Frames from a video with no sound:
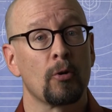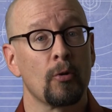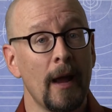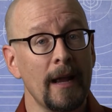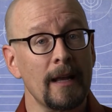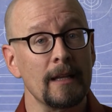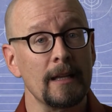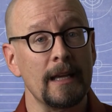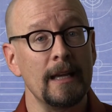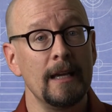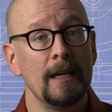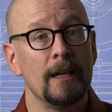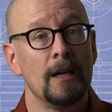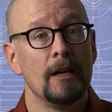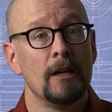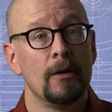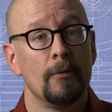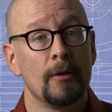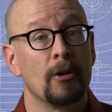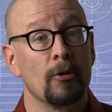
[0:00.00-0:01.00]
correctly,
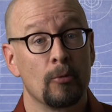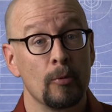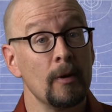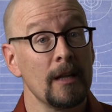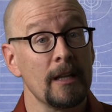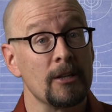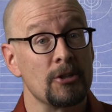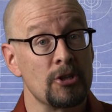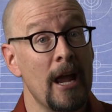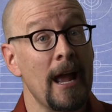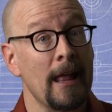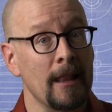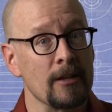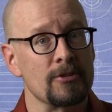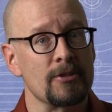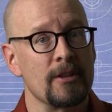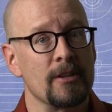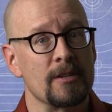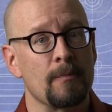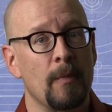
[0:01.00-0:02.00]
we could really
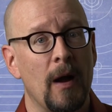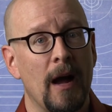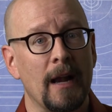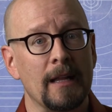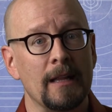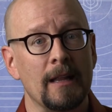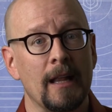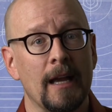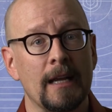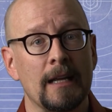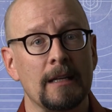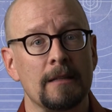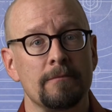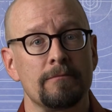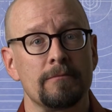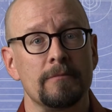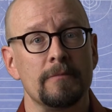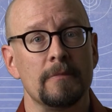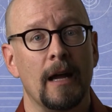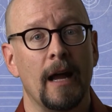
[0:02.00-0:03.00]
challenge this body, like,
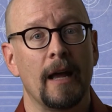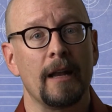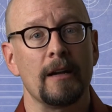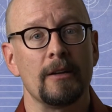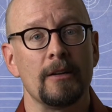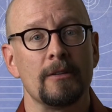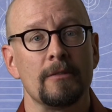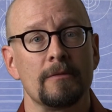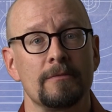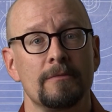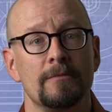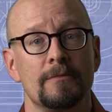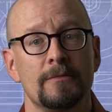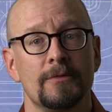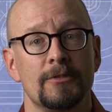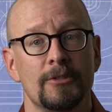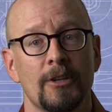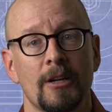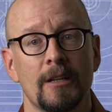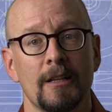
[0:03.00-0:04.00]
I don't know,
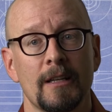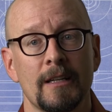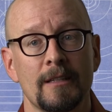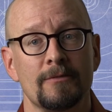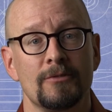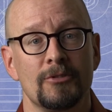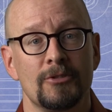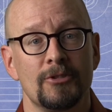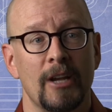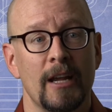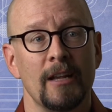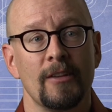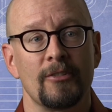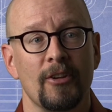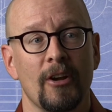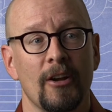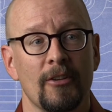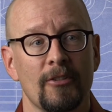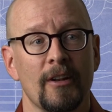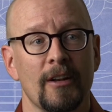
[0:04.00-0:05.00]
juggling
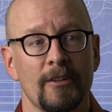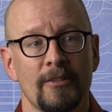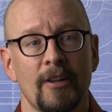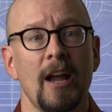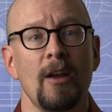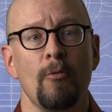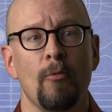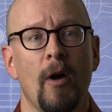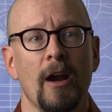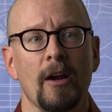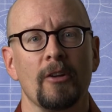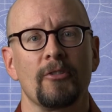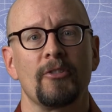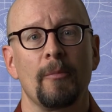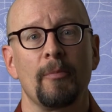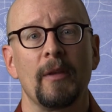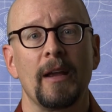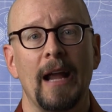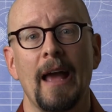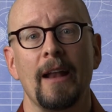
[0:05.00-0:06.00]
chainsaws on a tight wire or
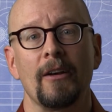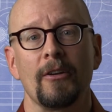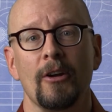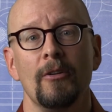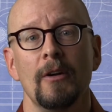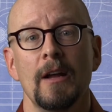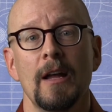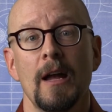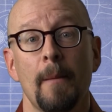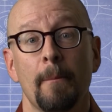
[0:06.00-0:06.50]
something, I don't know.